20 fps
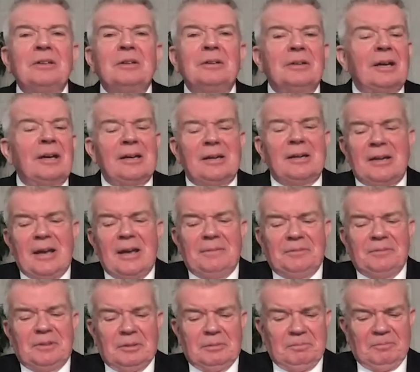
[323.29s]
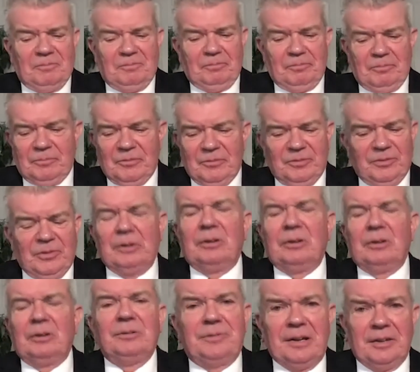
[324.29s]
to I have to
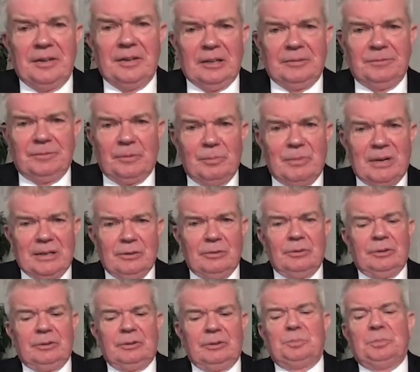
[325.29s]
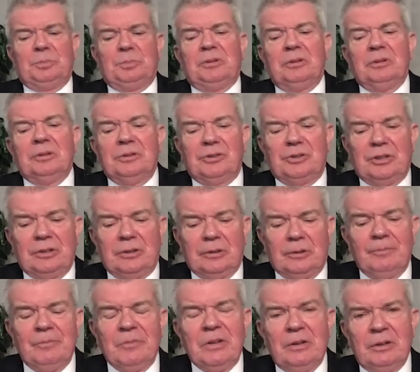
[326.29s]
verify that from my own experience
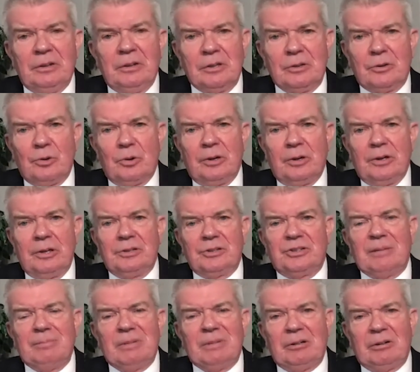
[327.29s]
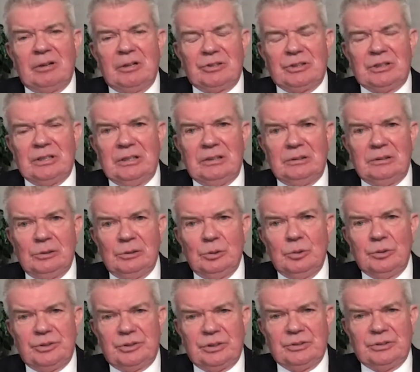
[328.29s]
here. Concordia Seminary St.
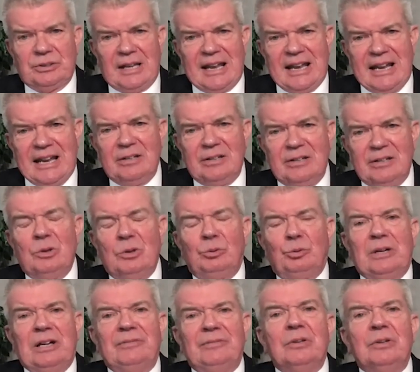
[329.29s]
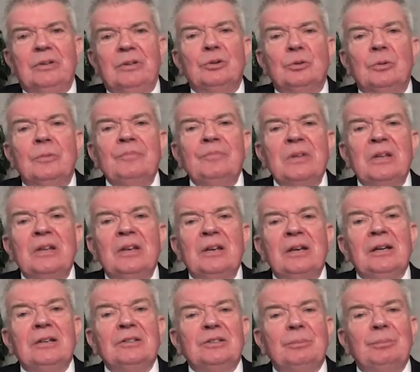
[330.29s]
Louis's annual revenue
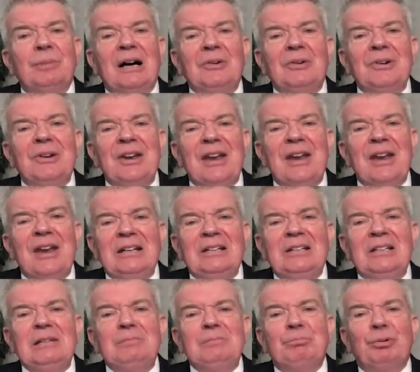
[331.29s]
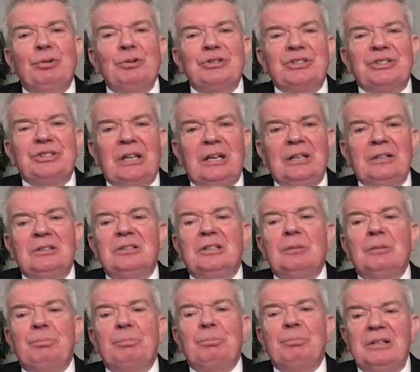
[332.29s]
is about 90%
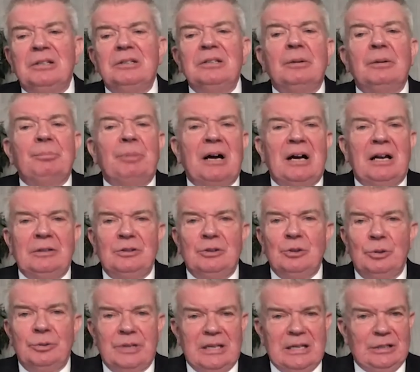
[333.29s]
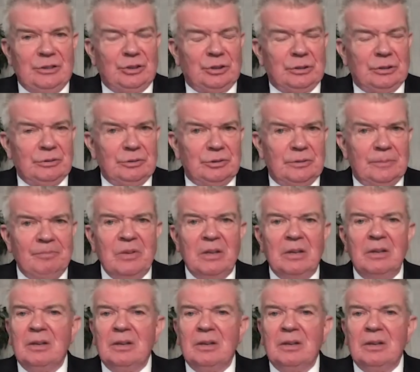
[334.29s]
dependent upon donations. Yeah.